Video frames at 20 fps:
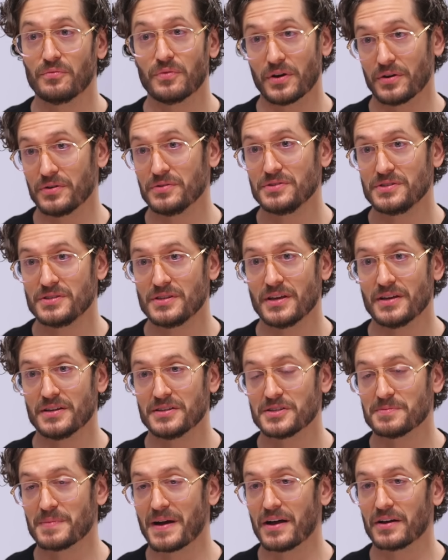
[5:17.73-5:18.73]
roads
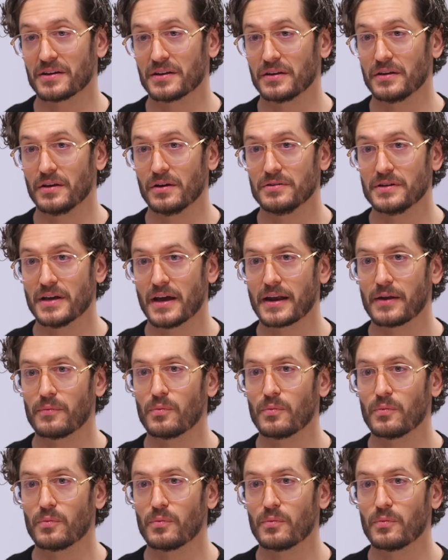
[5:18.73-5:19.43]
that Smile could go down.